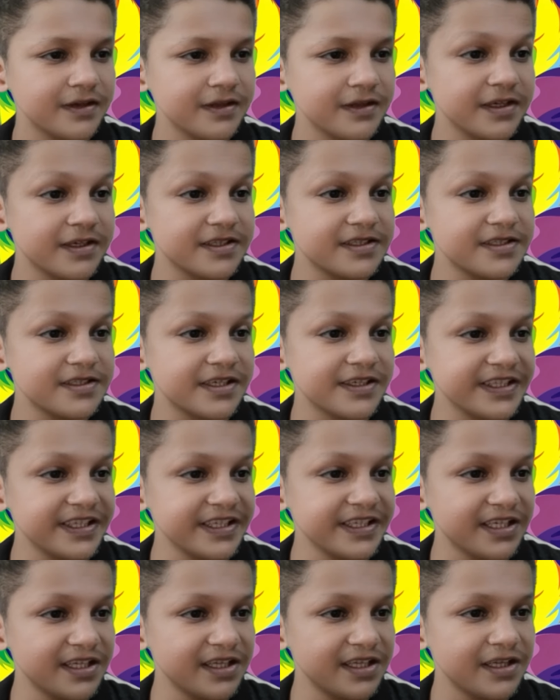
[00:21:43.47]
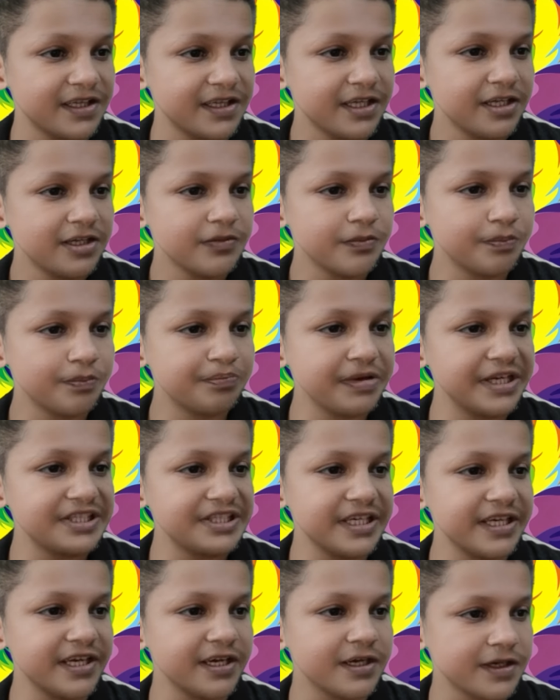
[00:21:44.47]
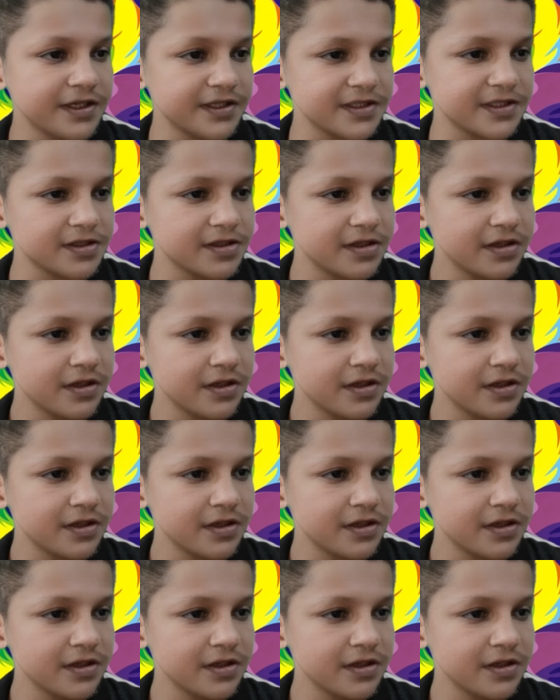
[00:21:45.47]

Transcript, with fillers: There is a real beating heart.